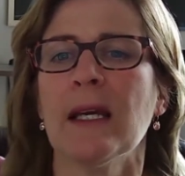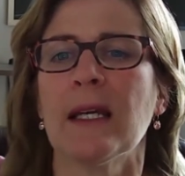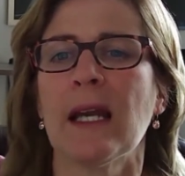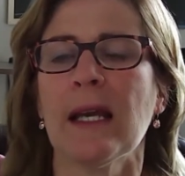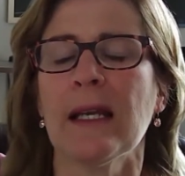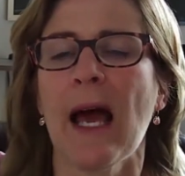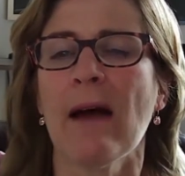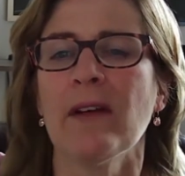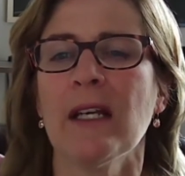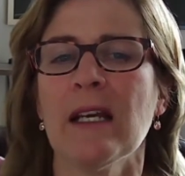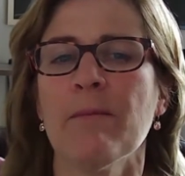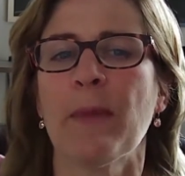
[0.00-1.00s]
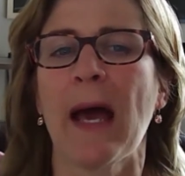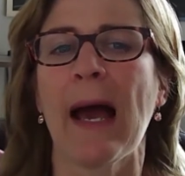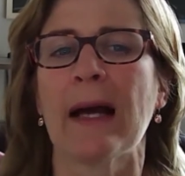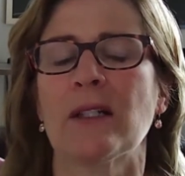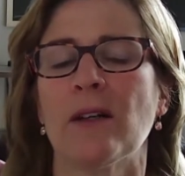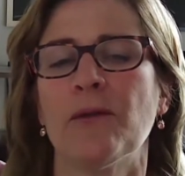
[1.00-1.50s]
can have an
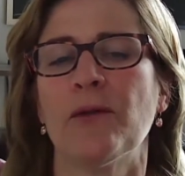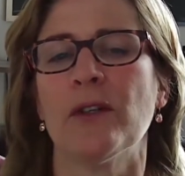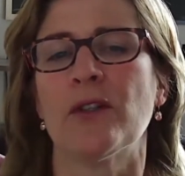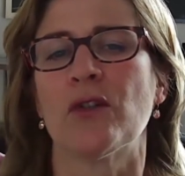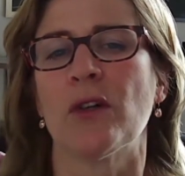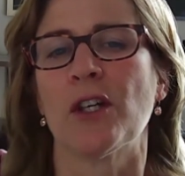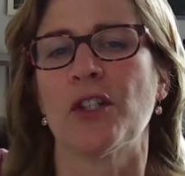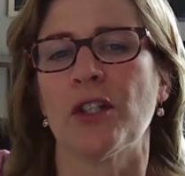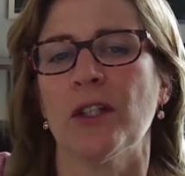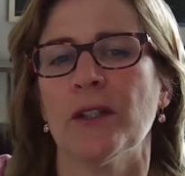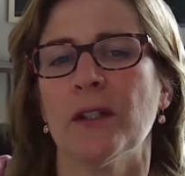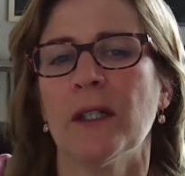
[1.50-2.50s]
impact on foot structure